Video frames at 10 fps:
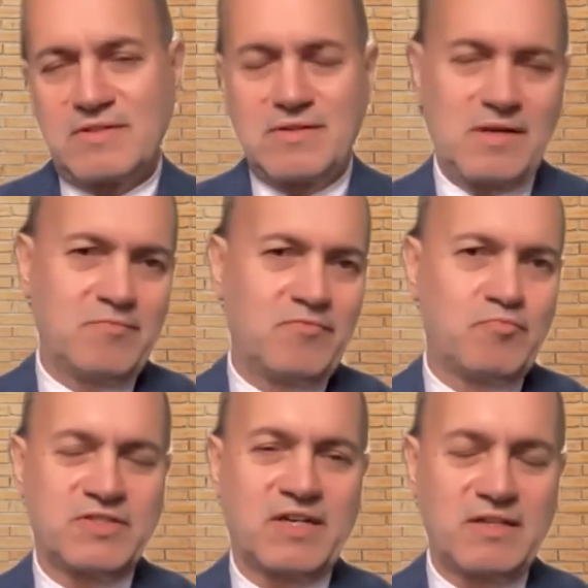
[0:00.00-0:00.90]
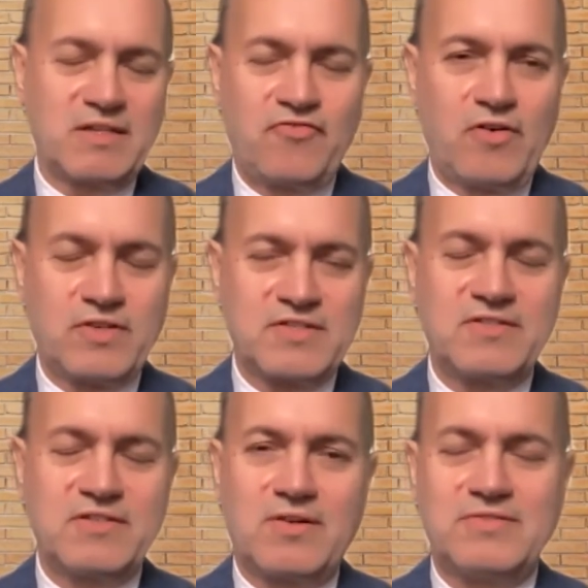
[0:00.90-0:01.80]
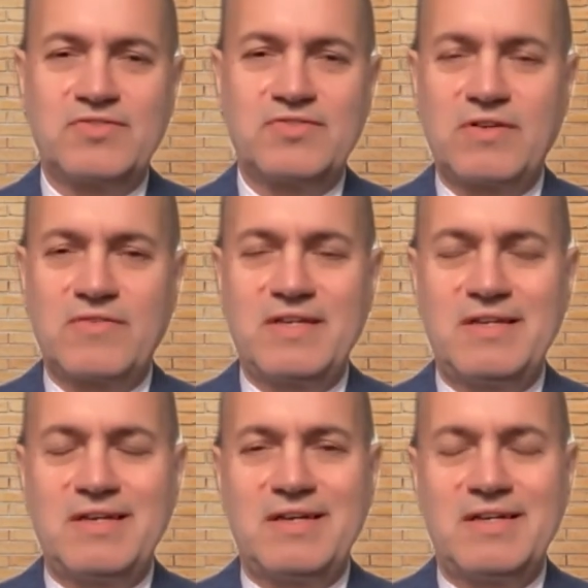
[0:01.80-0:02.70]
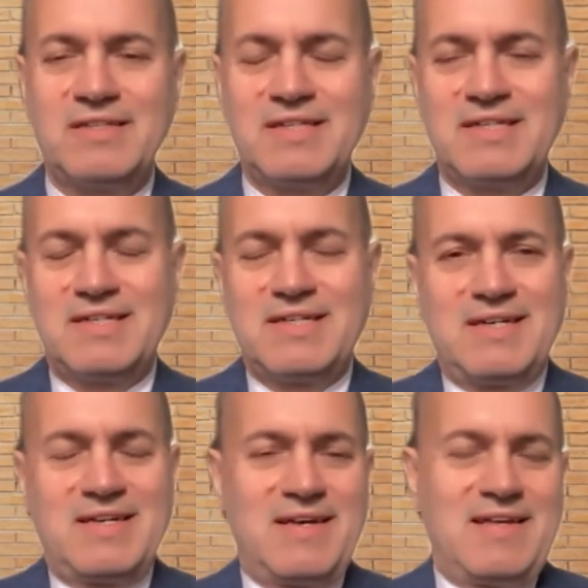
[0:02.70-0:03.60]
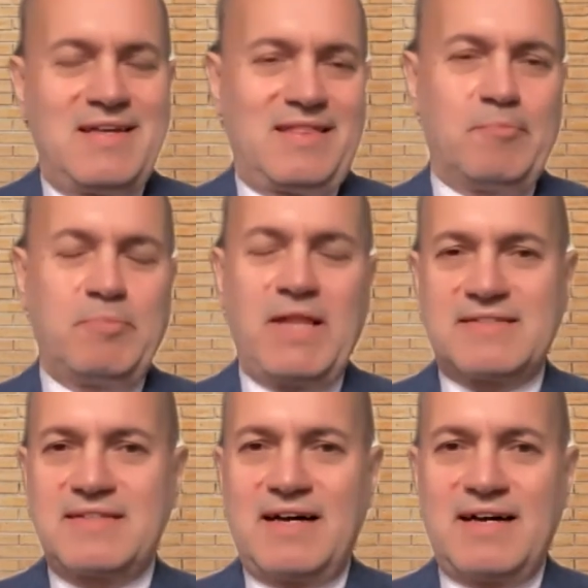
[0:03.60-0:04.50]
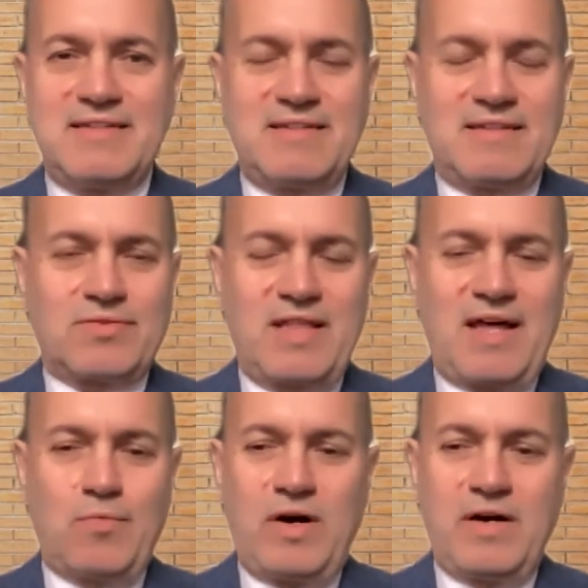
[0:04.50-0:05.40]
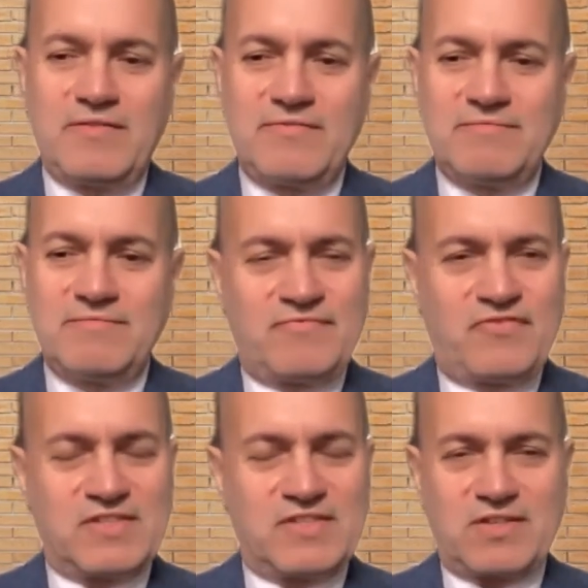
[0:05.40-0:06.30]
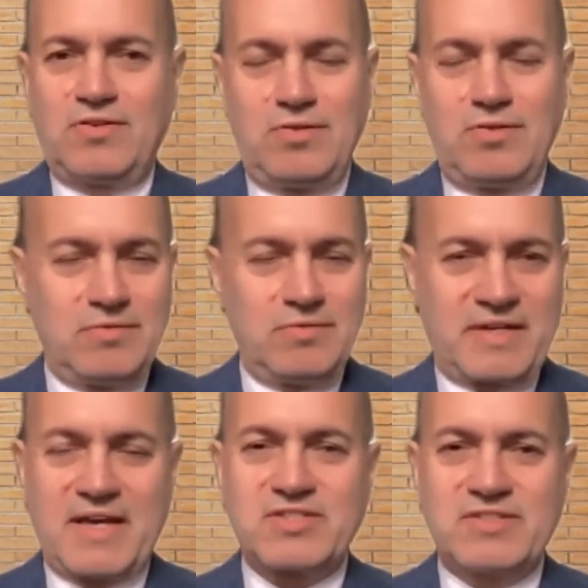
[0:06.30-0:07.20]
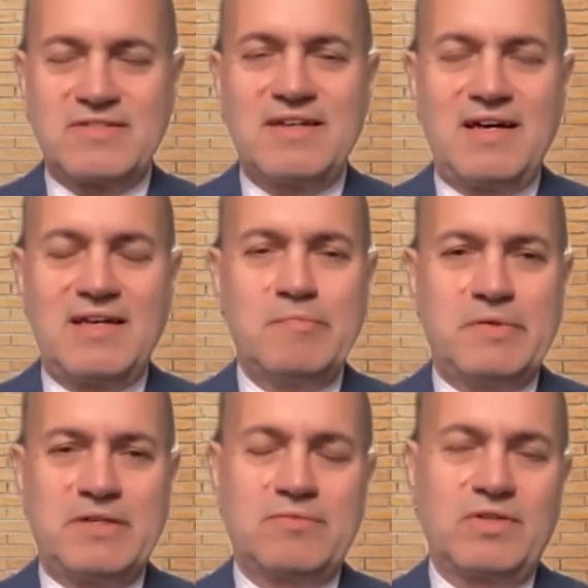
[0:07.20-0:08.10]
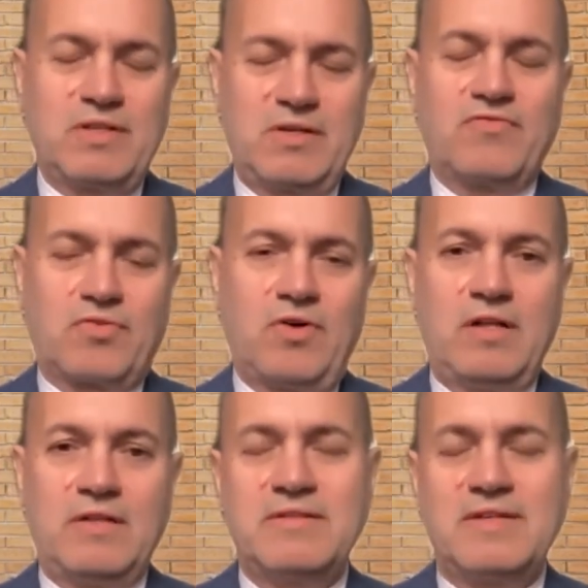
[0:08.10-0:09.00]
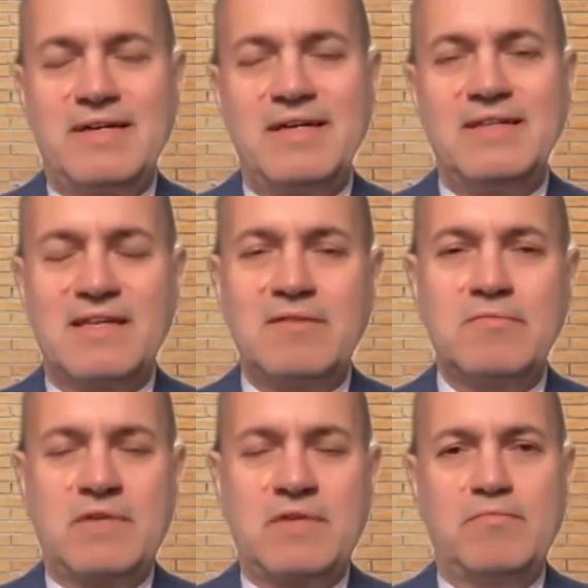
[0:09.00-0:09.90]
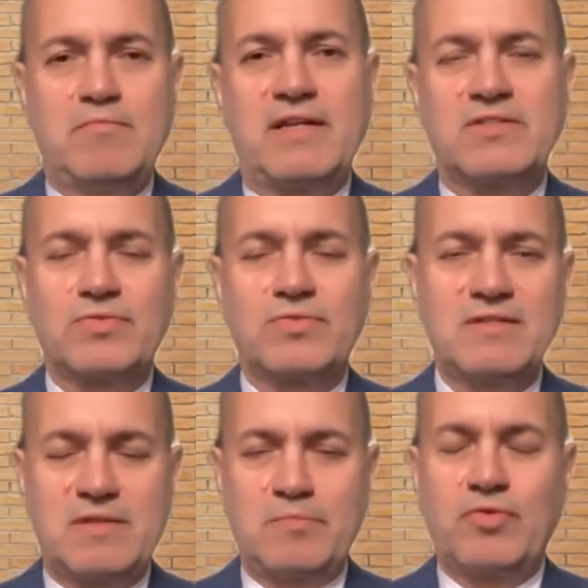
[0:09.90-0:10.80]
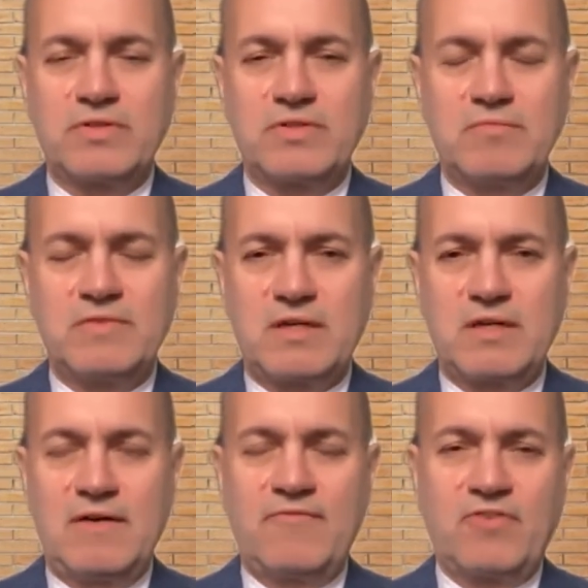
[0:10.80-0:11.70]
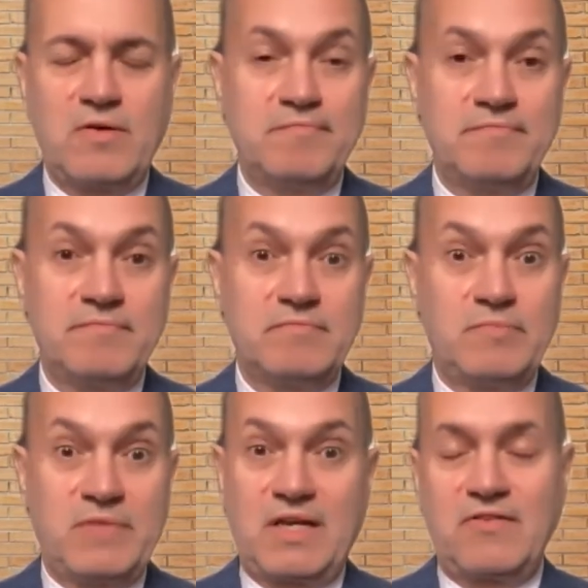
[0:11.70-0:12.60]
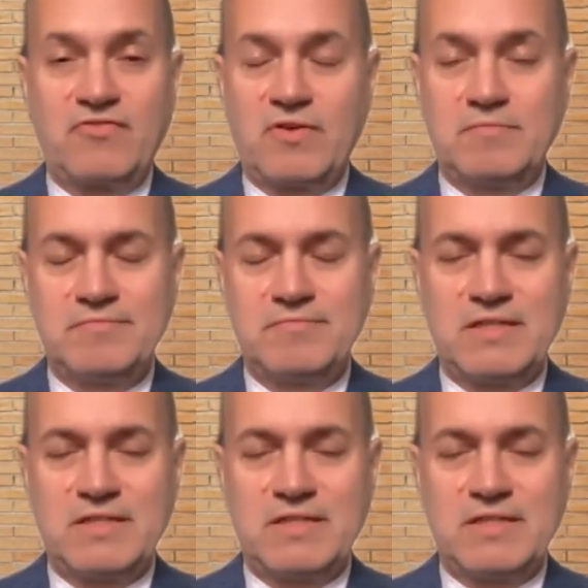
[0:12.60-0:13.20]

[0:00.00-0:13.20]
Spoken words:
I'm particularly focused here on sort of the plant side, the 3.1 physical connection side, but it really overall end-to-end monitoring is important from beginning from